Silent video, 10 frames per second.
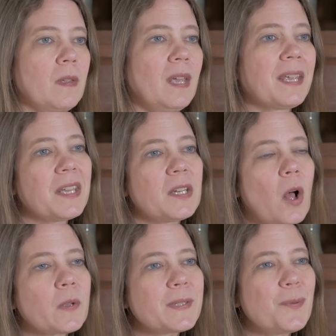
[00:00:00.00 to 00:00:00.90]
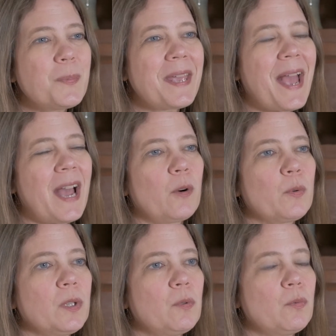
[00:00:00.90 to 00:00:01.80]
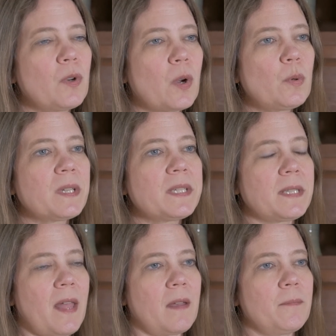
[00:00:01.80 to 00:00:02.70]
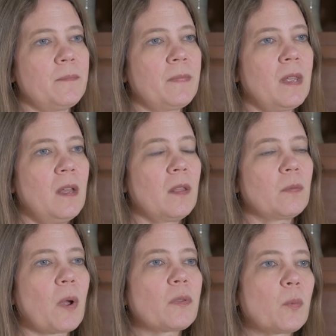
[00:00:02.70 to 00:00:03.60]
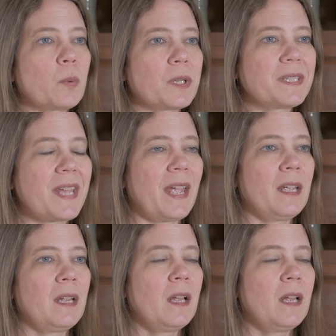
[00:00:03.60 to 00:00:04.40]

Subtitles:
It can also be how you notice them throughout the workday.